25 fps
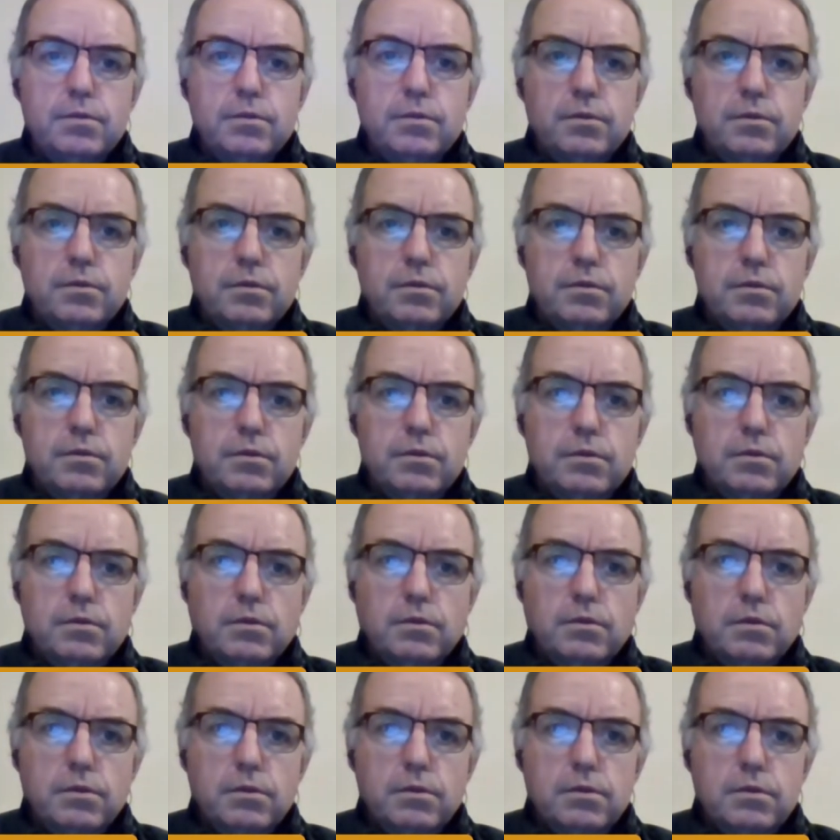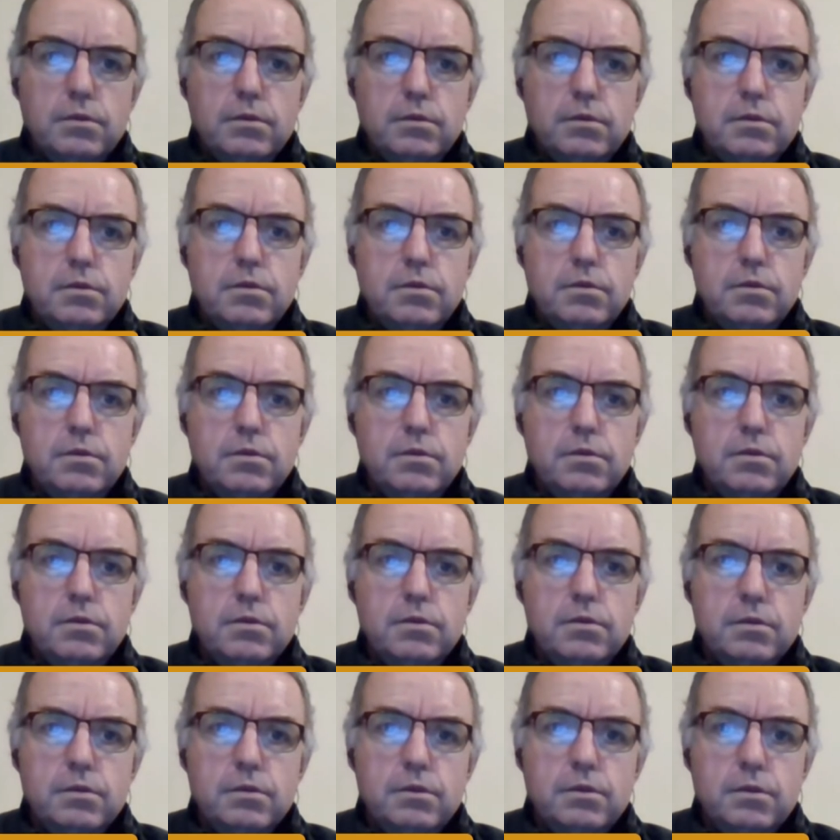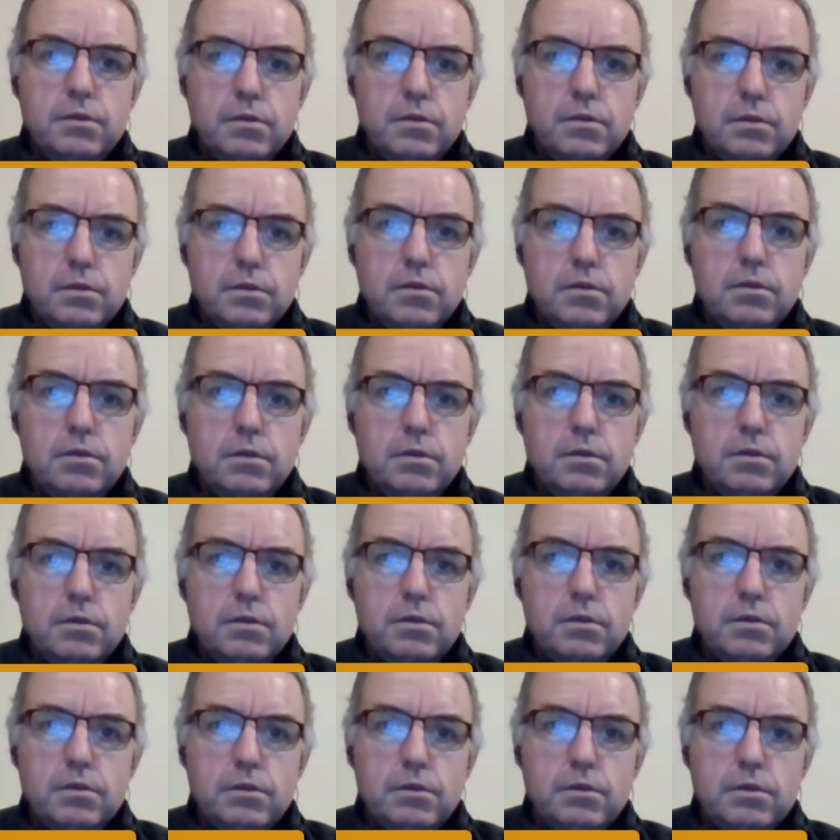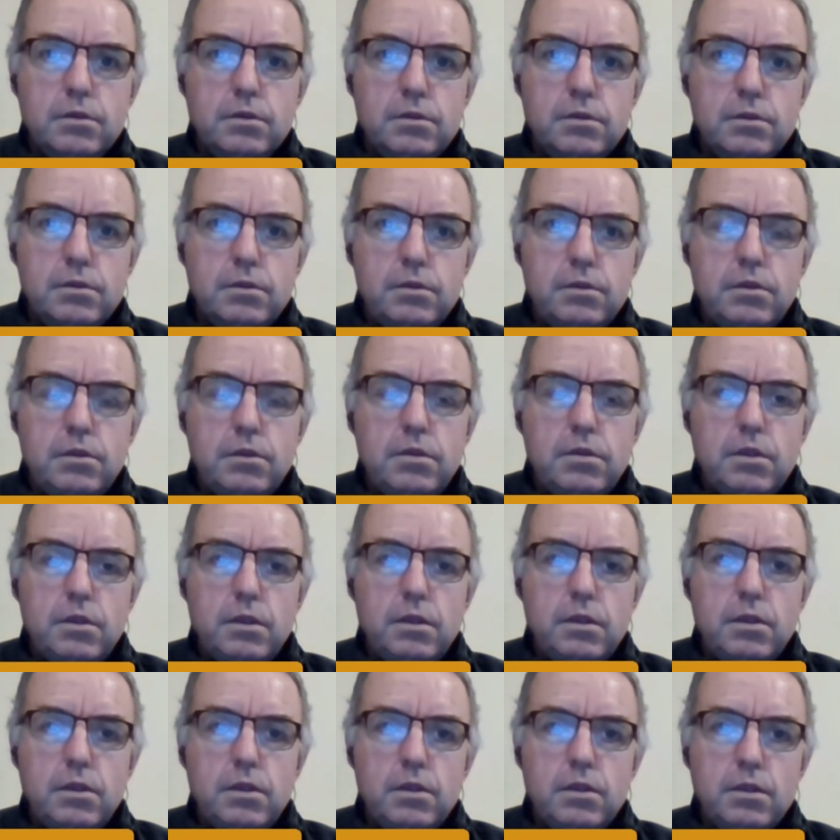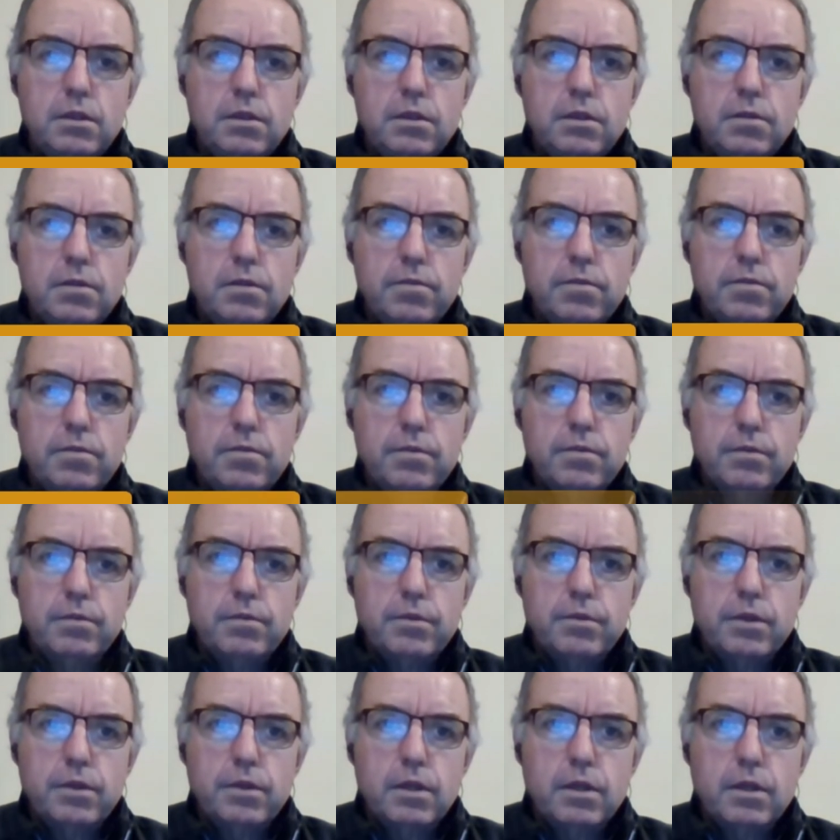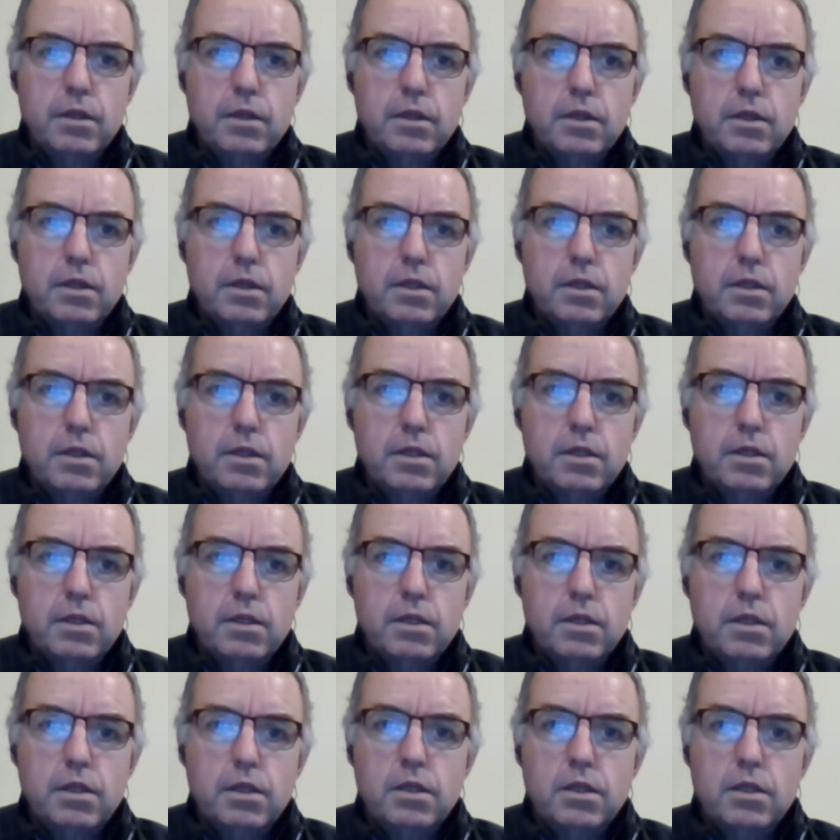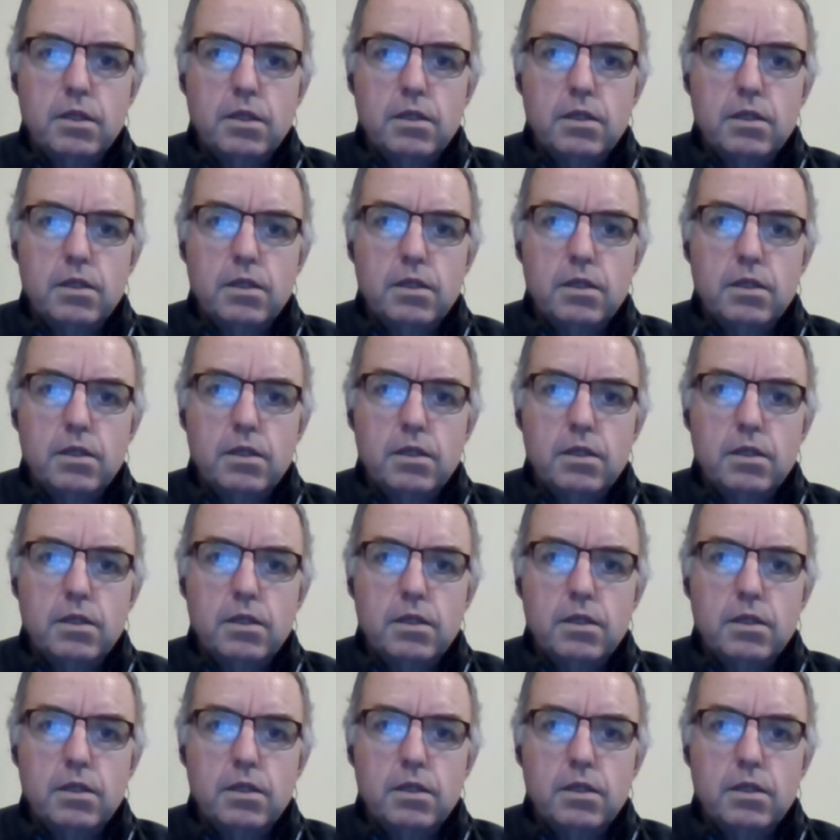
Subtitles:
[no speech]